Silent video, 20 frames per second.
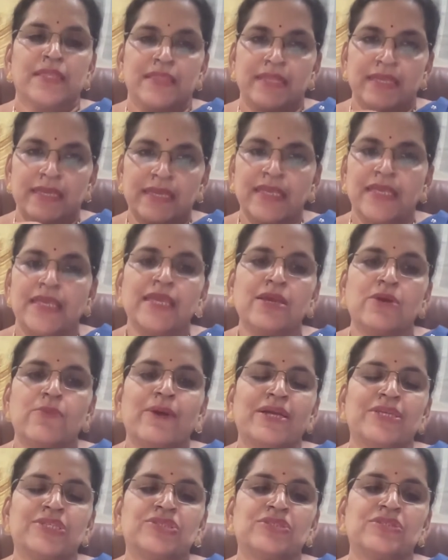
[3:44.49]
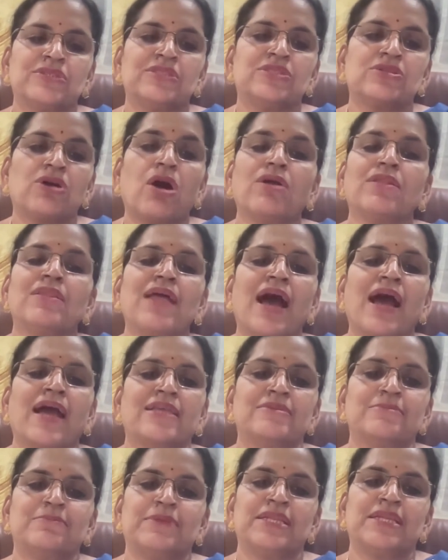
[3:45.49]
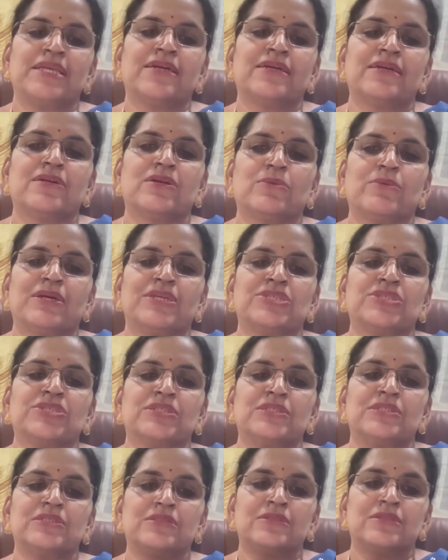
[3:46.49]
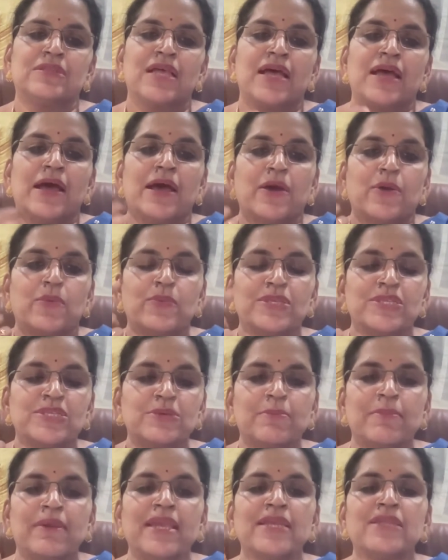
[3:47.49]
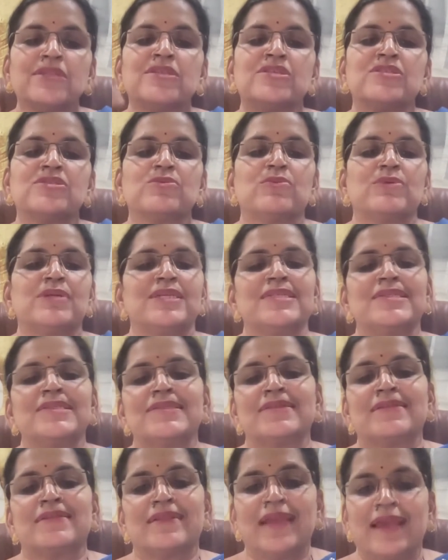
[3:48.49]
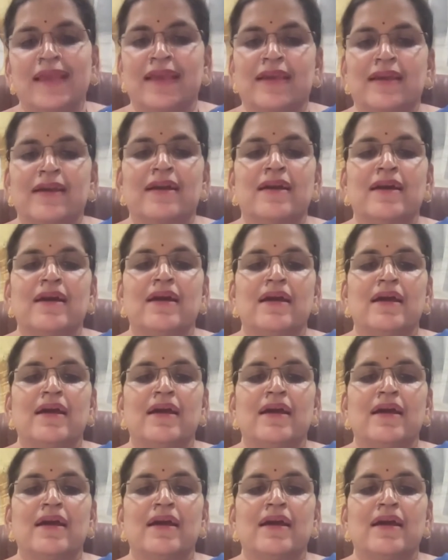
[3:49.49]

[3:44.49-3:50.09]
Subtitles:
The key questions or the icebreaker questions which make the students think